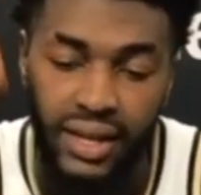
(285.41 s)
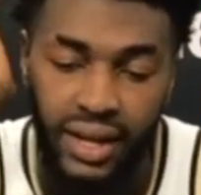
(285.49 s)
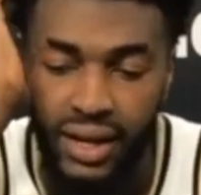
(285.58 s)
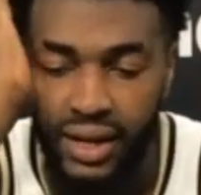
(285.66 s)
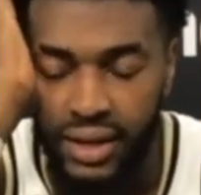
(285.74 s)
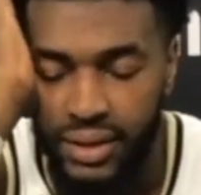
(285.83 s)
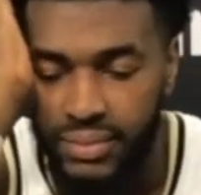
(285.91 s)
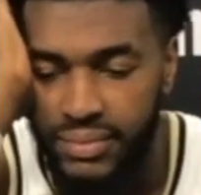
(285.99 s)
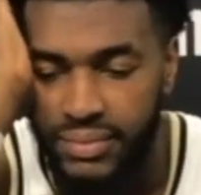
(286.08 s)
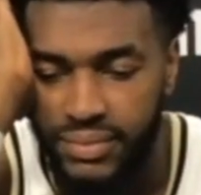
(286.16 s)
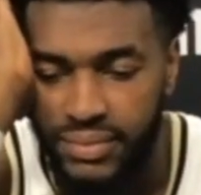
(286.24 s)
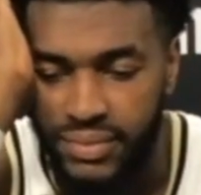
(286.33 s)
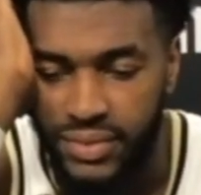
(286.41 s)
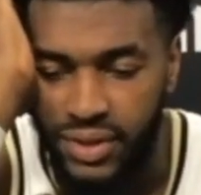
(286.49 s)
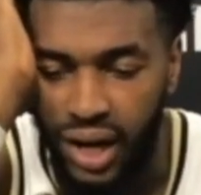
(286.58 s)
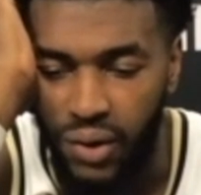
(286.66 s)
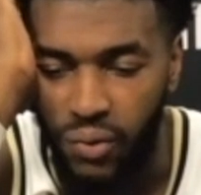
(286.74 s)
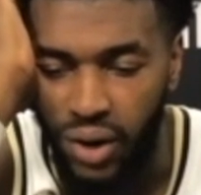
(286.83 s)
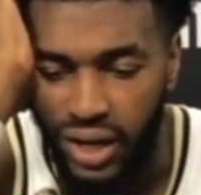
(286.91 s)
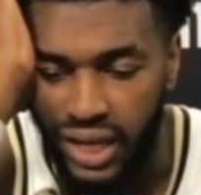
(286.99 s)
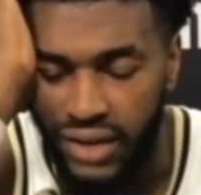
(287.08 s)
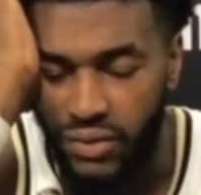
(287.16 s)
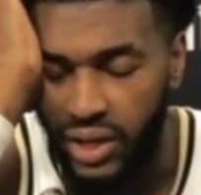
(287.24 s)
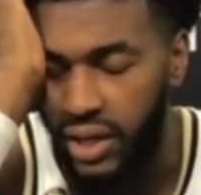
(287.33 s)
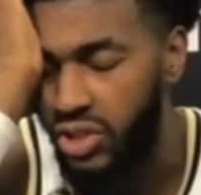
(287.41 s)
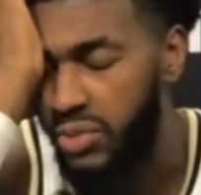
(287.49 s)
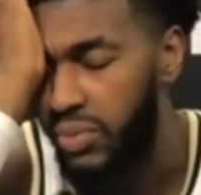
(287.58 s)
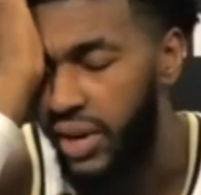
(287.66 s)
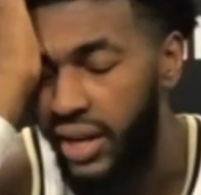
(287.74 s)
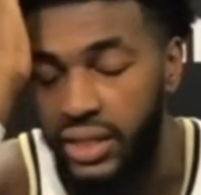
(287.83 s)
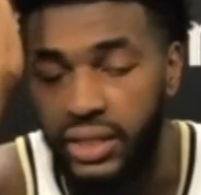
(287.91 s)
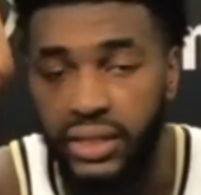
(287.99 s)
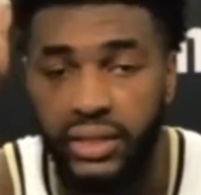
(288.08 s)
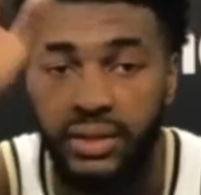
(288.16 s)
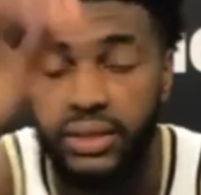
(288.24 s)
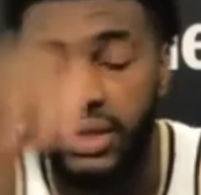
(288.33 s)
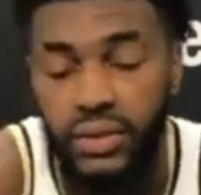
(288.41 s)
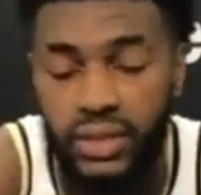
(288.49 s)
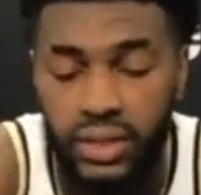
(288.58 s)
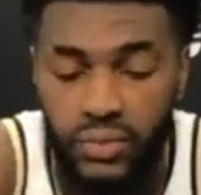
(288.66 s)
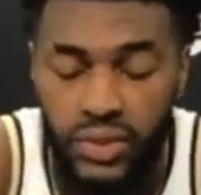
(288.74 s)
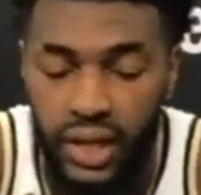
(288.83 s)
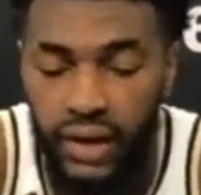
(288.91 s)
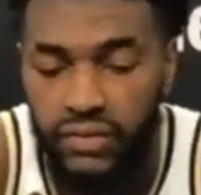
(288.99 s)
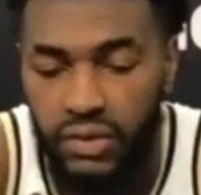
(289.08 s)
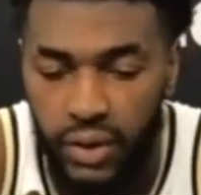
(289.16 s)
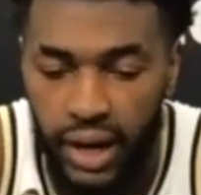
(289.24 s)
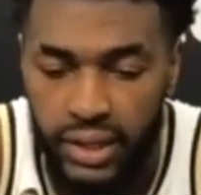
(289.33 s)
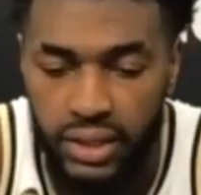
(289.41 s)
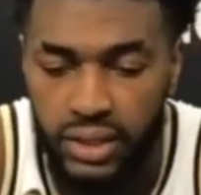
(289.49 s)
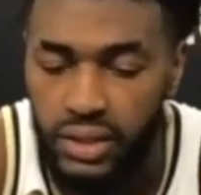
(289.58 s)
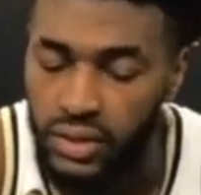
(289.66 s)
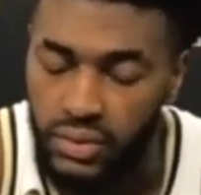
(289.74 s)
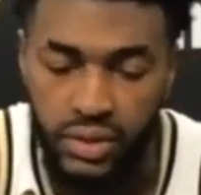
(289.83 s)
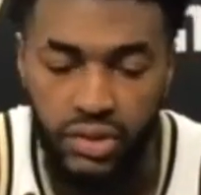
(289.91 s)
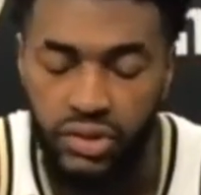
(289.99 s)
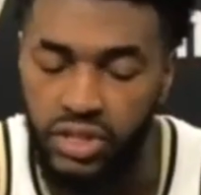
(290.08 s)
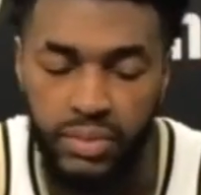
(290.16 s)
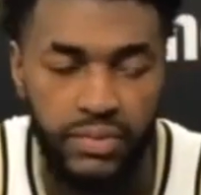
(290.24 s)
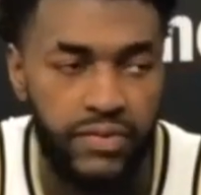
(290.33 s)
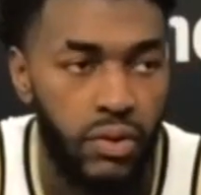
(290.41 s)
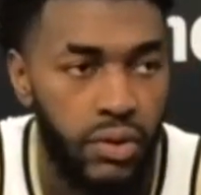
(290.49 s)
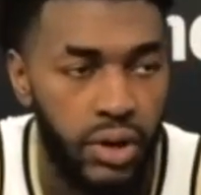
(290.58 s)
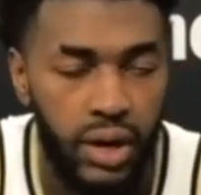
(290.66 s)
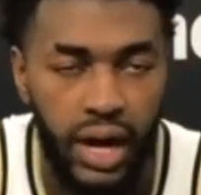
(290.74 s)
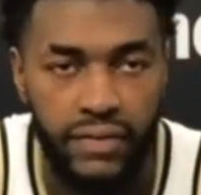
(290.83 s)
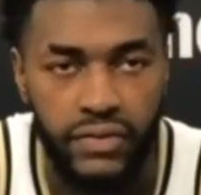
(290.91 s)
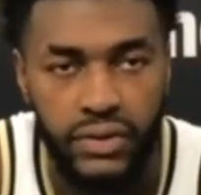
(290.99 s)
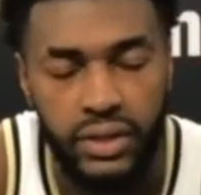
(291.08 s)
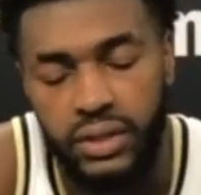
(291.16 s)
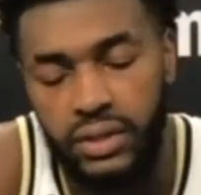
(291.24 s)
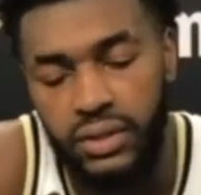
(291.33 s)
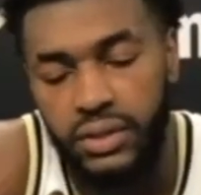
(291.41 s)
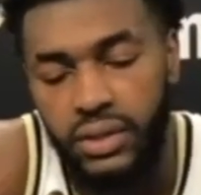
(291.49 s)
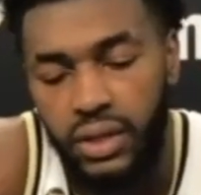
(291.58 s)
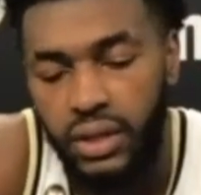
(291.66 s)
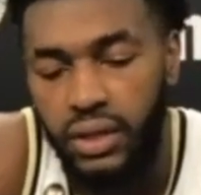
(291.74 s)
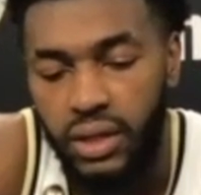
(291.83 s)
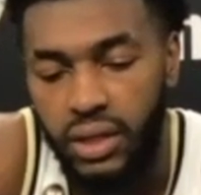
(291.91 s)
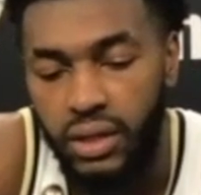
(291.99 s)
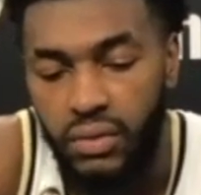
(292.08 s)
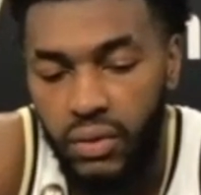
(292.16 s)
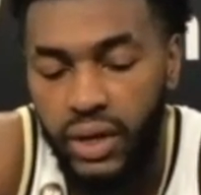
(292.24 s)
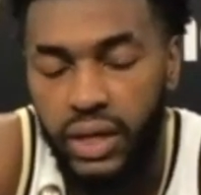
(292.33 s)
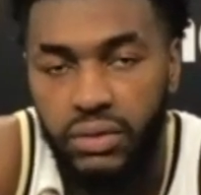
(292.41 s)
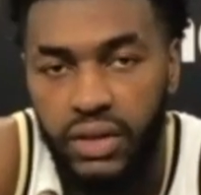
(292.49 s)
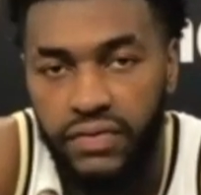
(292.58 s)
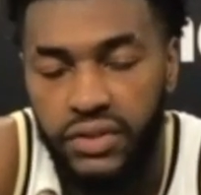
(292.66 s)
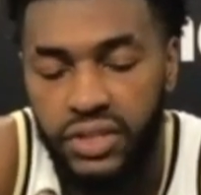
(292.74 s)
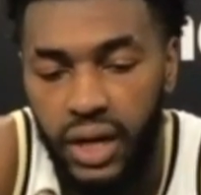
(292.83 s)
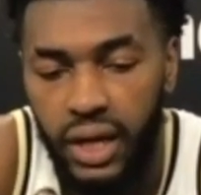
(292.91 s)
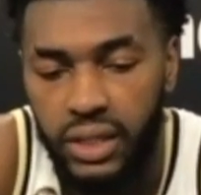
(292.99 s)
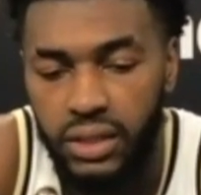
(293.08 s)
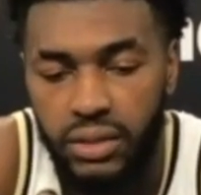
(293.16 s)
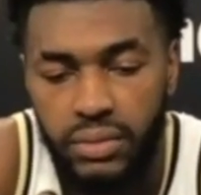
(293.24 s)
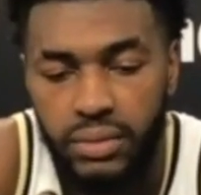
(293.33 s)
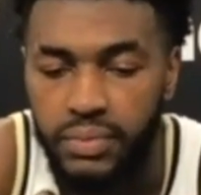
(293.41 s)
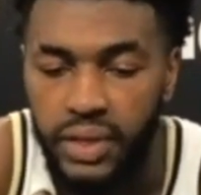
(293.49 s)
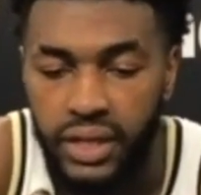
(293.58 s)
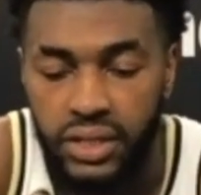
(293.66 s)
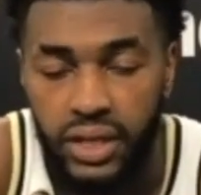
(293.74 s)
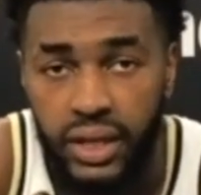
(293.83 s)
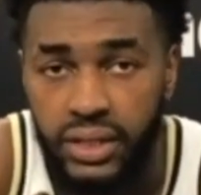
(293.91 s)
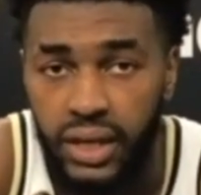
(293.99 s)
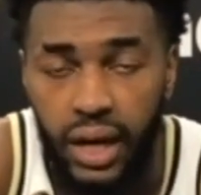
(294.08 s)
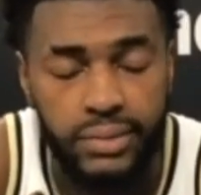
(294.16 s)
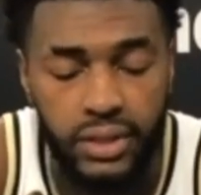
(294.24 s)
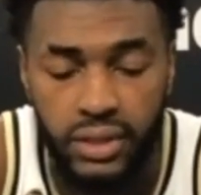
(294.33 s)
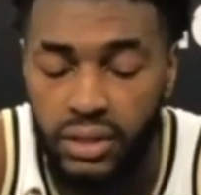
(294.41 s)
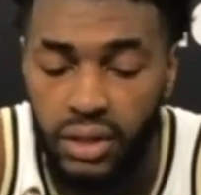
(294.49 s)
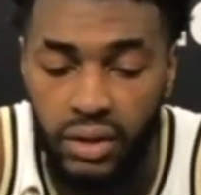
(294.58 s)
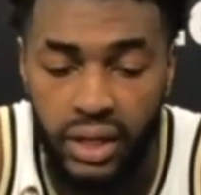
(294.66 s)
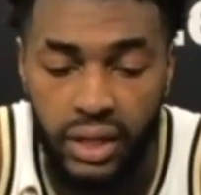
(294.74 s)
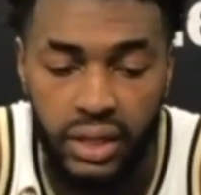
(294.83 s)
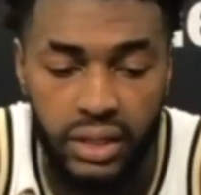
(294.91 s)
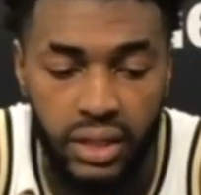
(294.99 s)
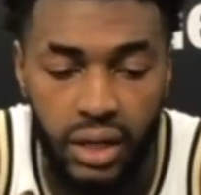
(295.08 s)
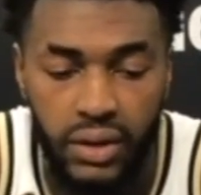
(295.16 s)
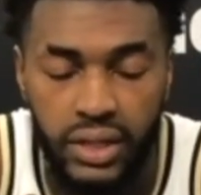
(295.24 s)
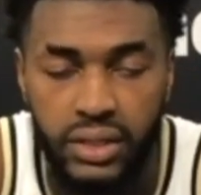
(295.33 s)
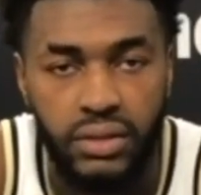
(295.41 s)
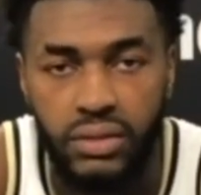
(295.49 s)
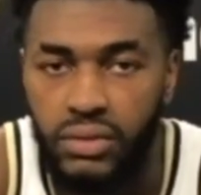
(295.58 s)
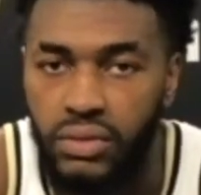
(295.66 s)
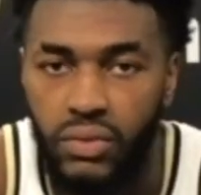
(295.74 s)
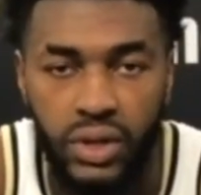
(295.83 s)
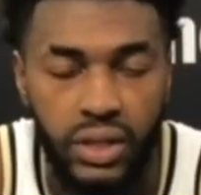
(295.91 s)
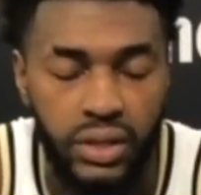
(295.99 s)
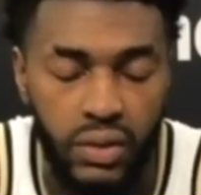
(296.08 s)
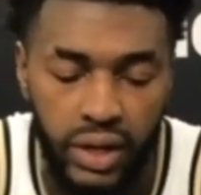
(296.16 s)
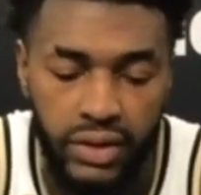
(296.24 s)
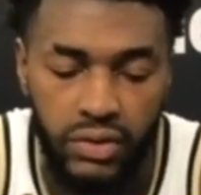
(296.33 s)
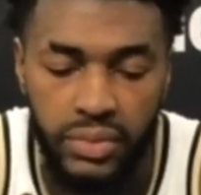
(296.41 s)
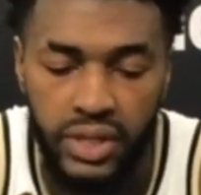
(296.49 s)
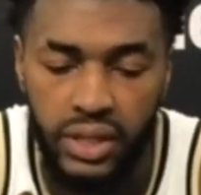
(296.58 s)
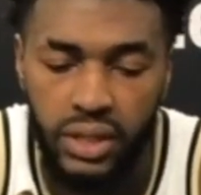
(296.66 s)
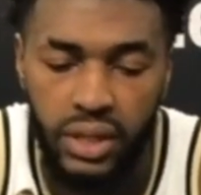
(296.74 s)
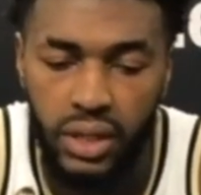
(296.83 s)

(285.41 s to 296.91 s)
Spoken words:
Even with Coach Braley, you know, we stay after practice, whether it's before or after. You know, we work on different shots. PJ Thompson, you know, he's always willing to work with me.